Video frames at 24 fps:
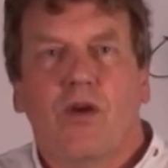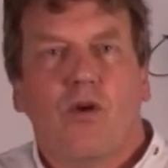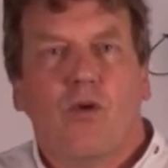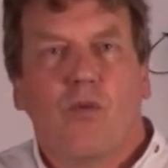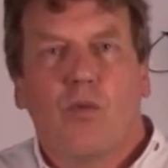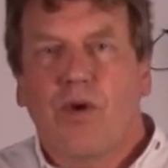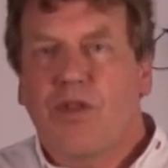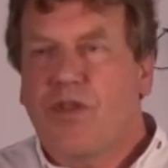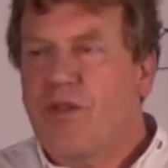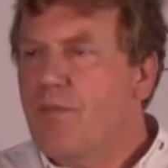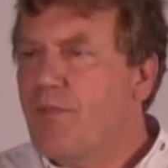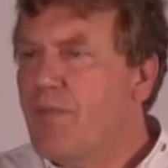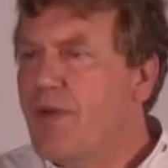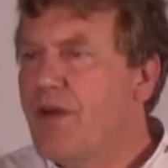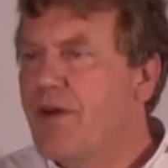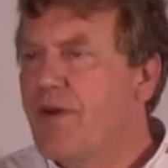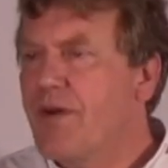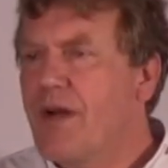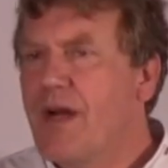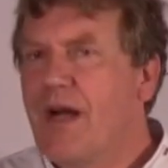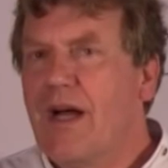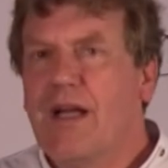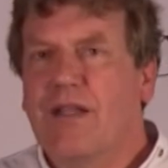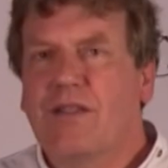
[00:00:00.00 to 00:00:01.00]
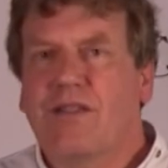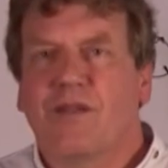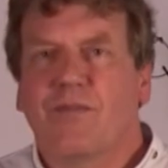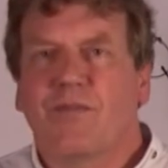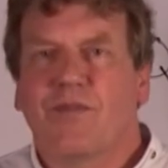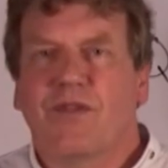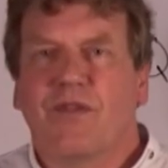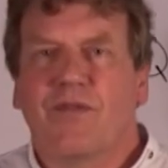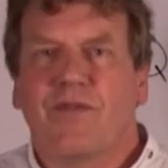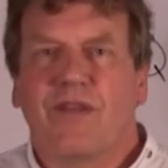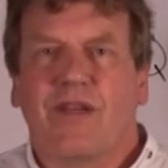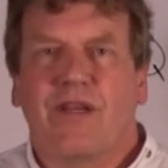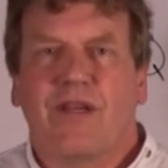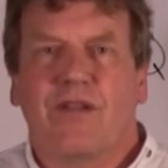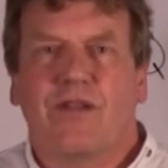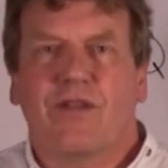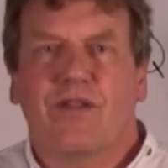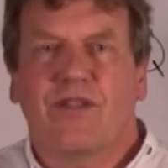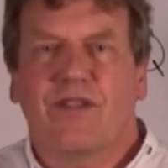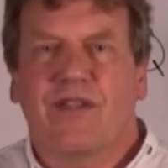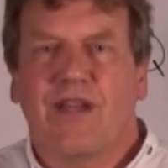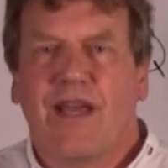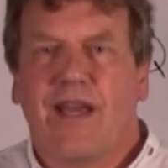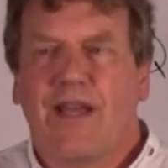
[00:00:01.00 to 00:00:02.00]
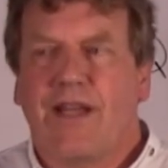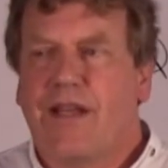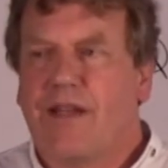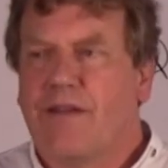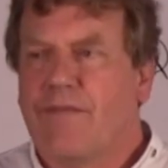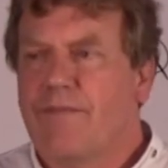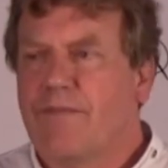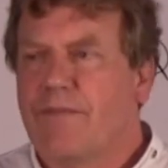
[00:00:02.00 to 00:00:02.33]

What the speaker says: with the pure concepts of the understanding.